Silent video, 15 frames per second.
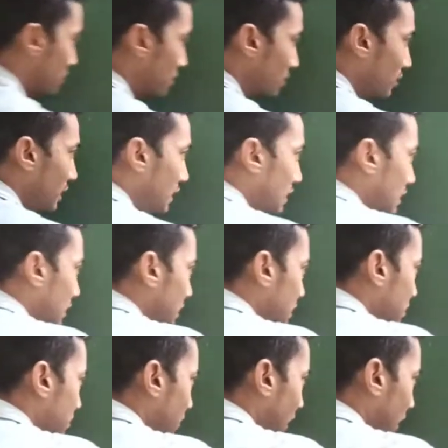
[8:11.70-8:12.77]
So in
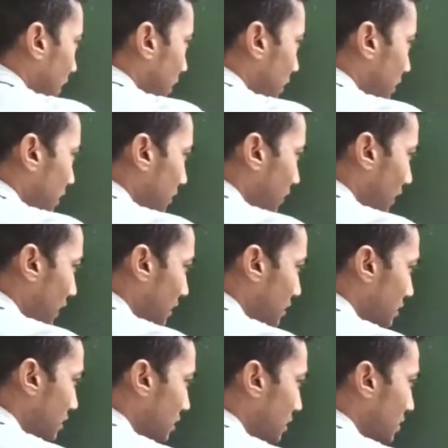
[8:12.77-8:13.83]
this triangle, if I
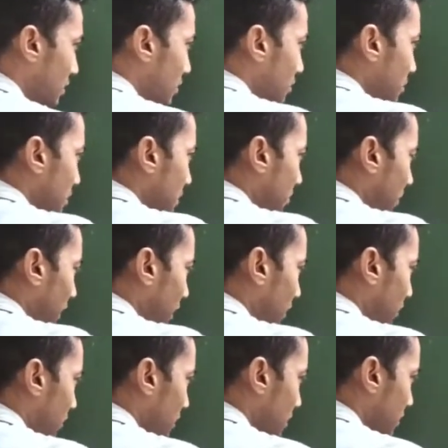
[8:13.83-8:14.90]
can just use the
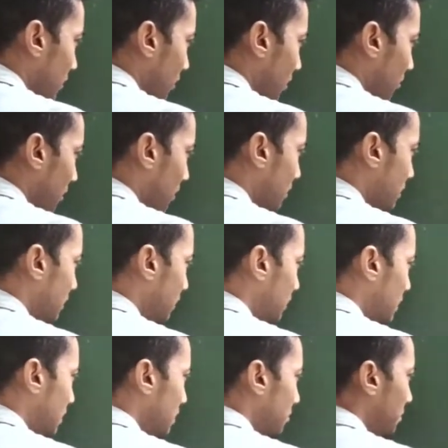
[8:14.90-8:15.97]
Pythagoras theorem, because if
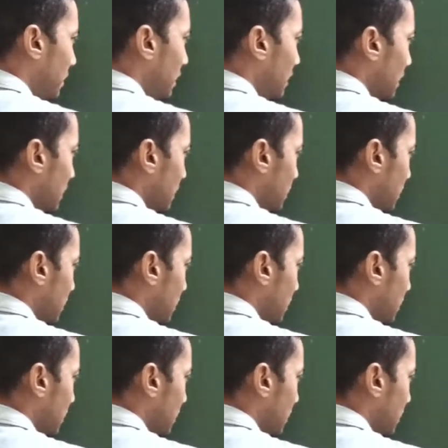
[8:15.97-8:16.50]
this is B, then this